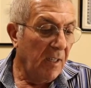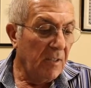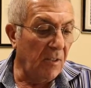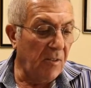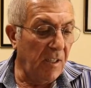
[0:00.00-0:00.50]

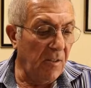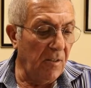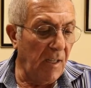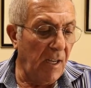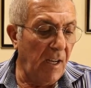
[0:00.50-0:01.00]
So
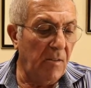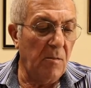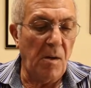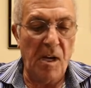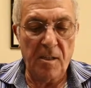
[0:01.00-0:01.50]
here I have a
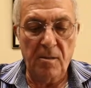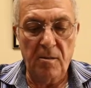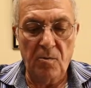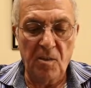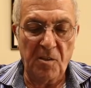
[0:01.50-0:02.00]

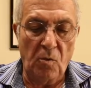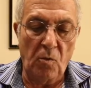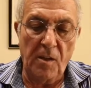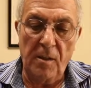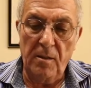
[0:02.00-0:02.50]
bottle with
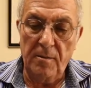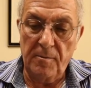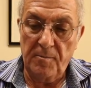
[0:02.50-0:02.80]
oil.